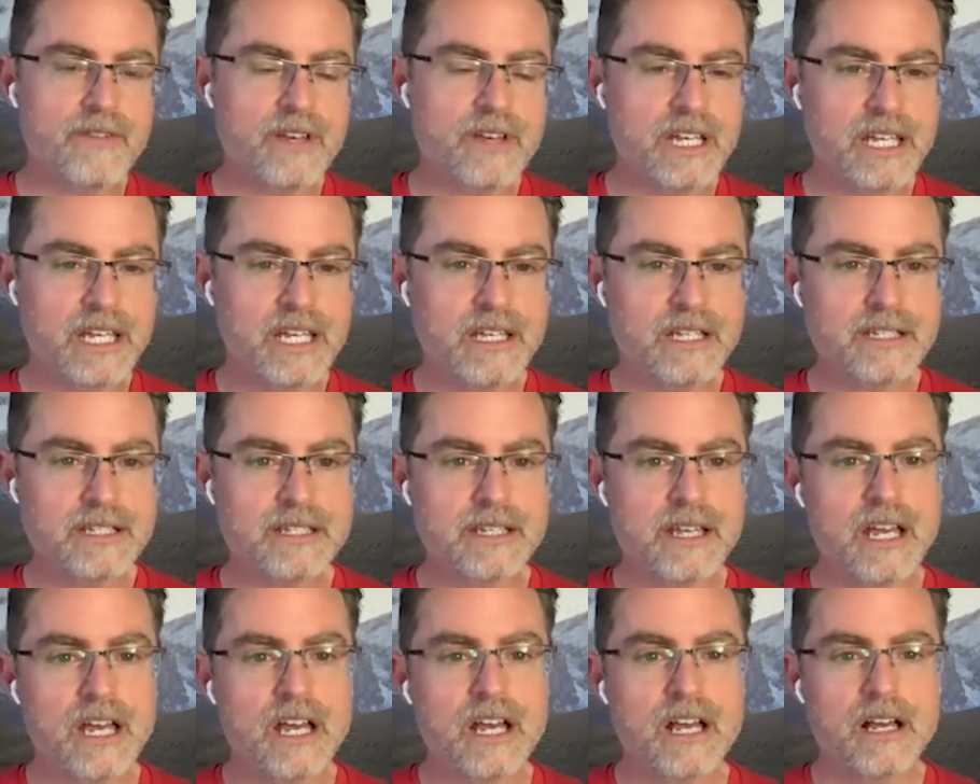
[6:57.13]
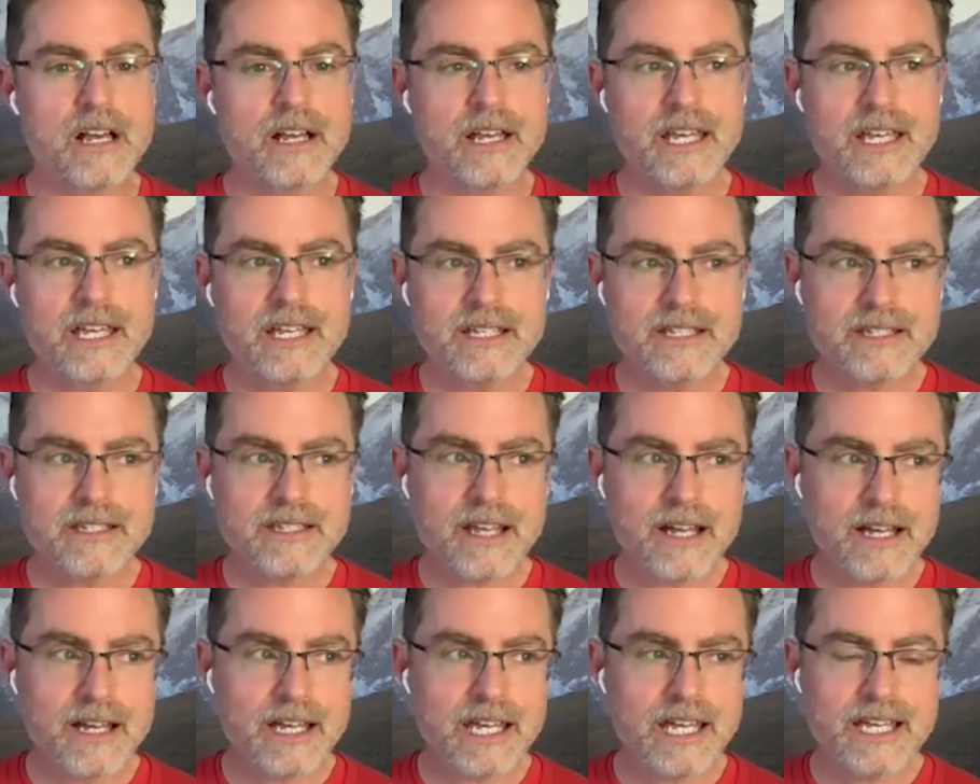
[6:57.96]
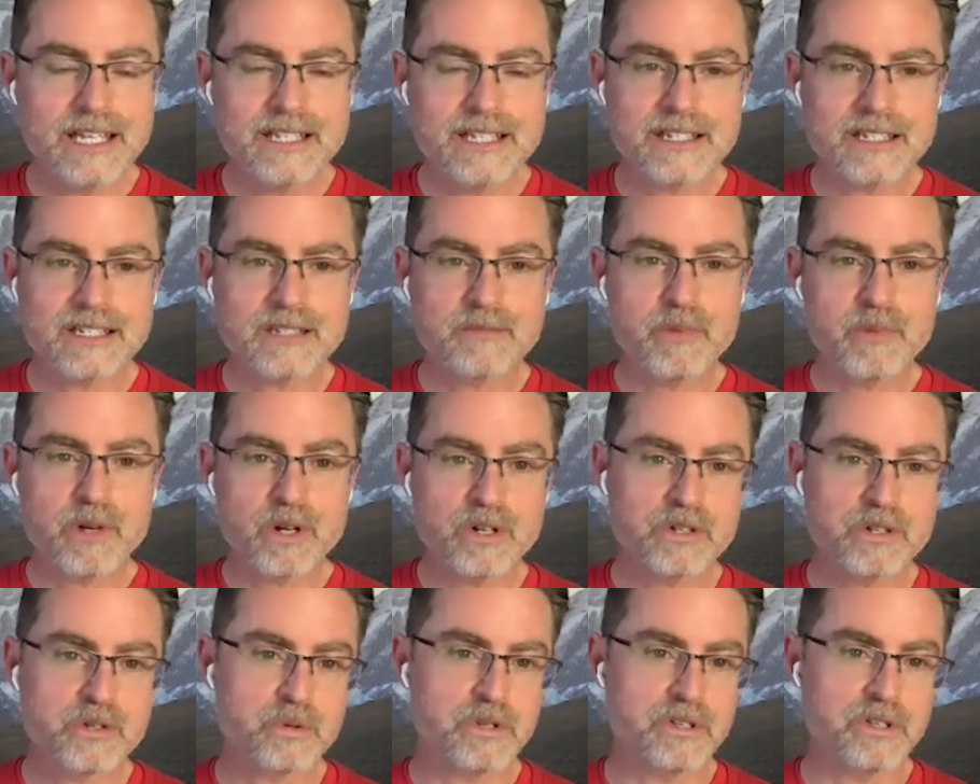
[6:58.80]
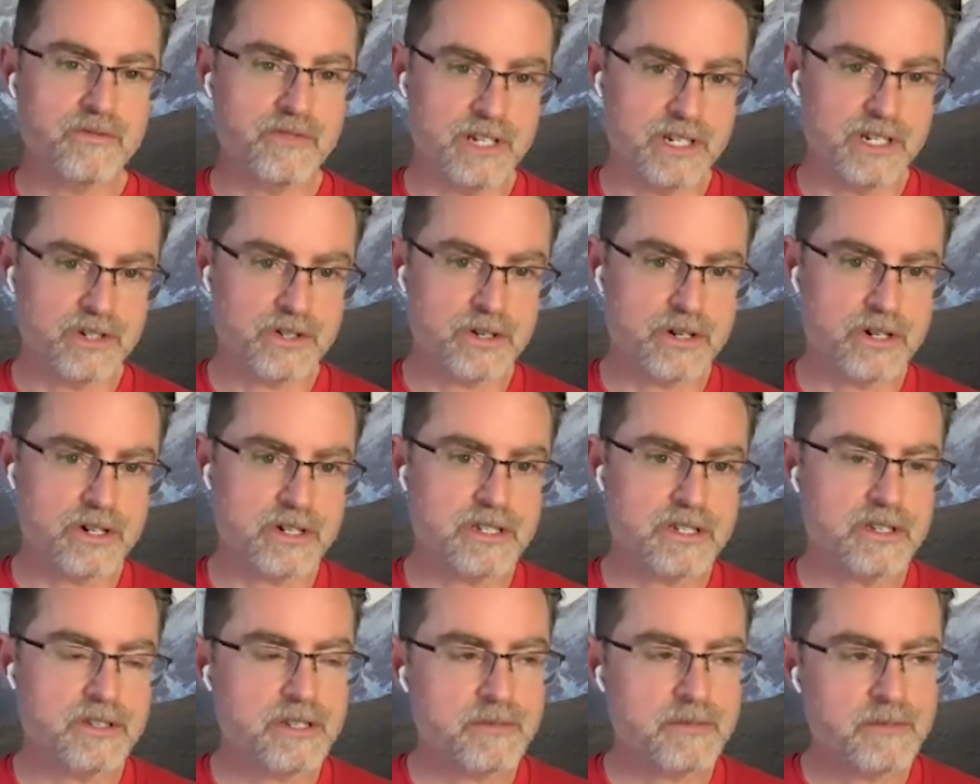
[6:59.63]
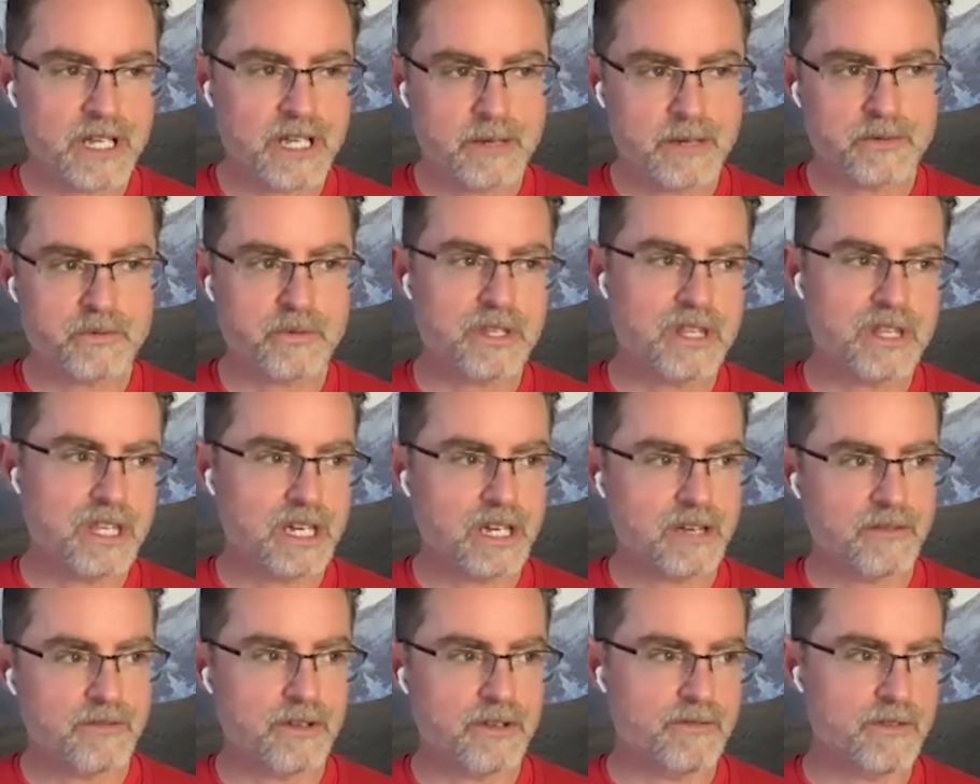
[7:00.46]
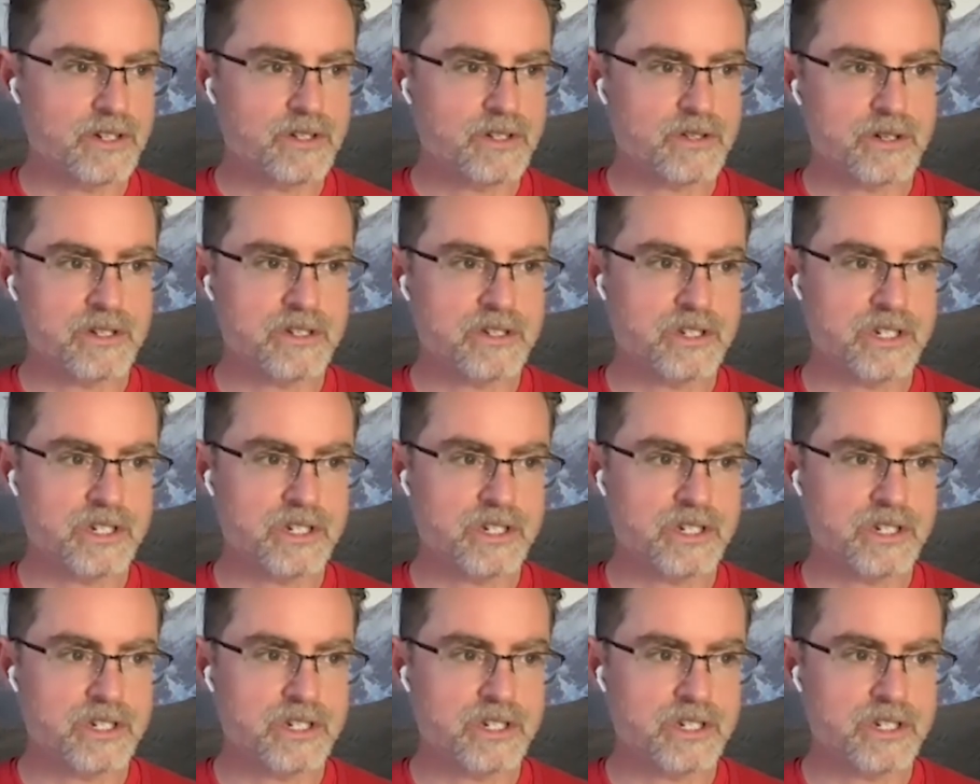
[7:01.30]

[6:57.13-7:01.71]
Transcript: And he's a spiritual adventurer. So sometimes we think of adventure as